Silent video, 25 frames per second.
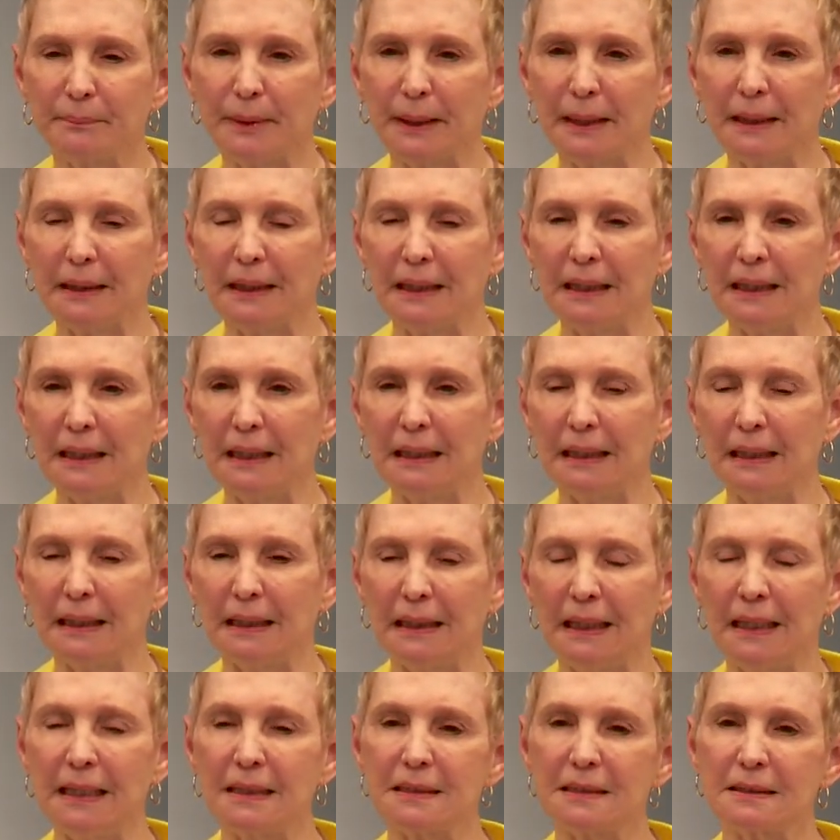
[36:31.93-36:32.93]
But
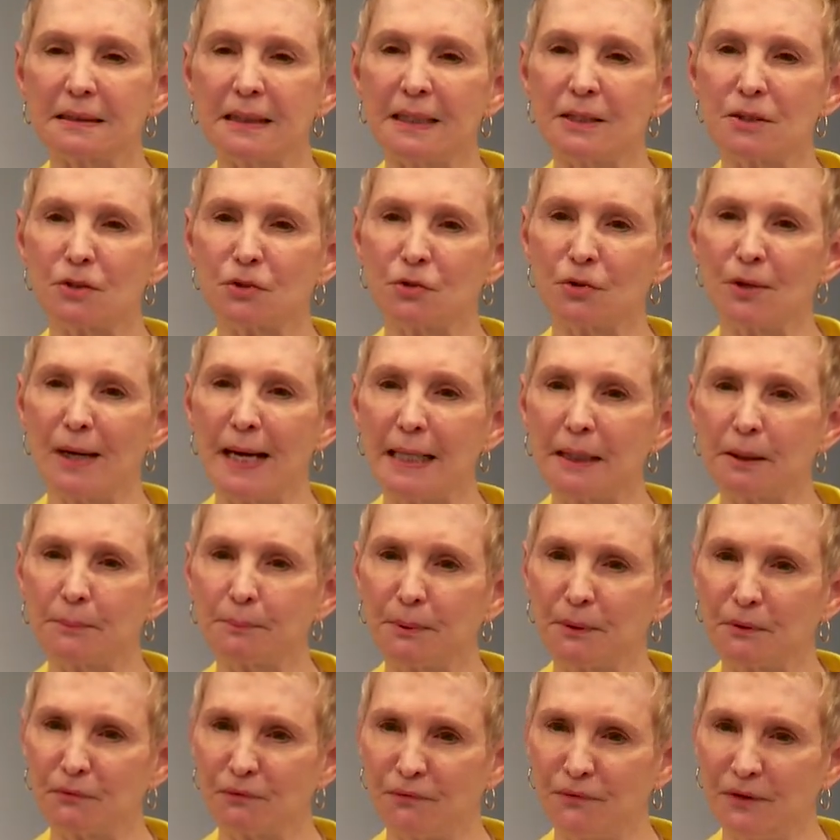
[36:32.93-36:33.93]
he's trying to
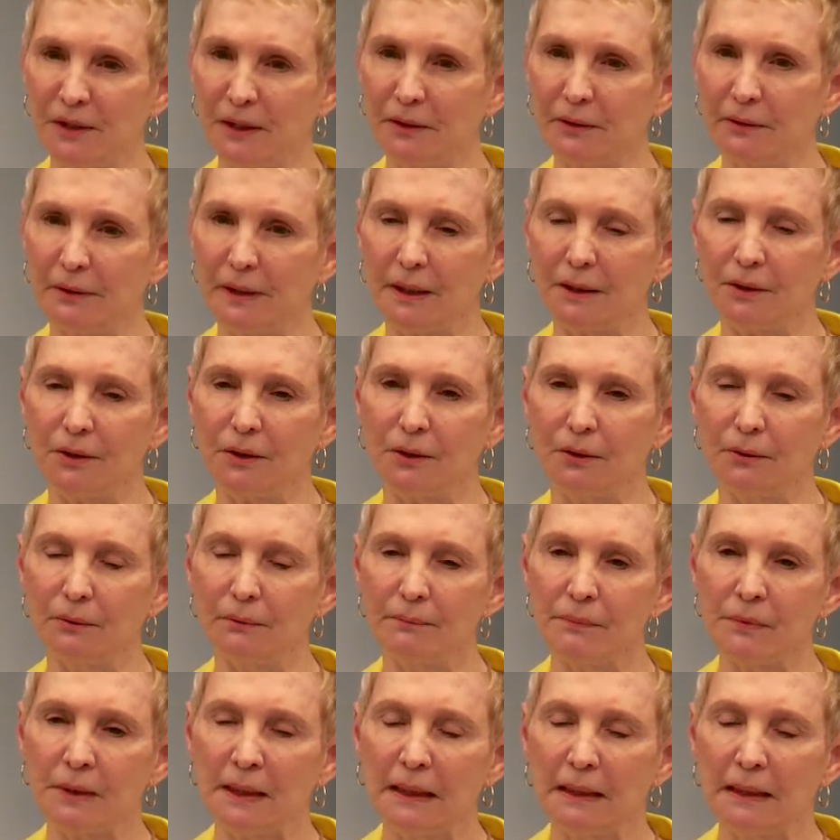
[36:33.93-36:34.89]
put fear in you